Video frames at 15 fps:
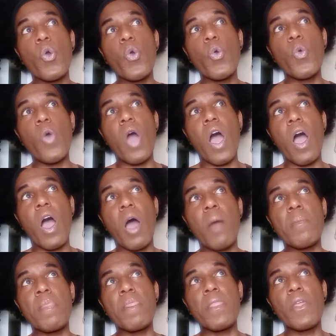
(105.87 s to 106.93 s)
who
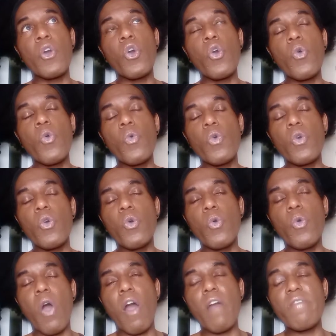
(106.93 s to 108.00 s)
um who
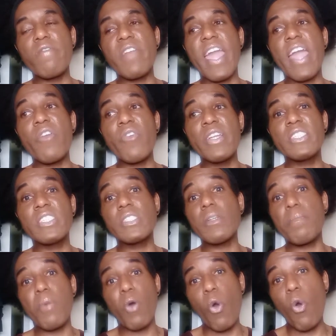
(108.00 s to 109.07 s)
who are very
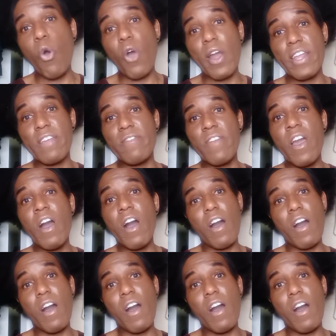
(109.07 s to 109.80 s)
supportive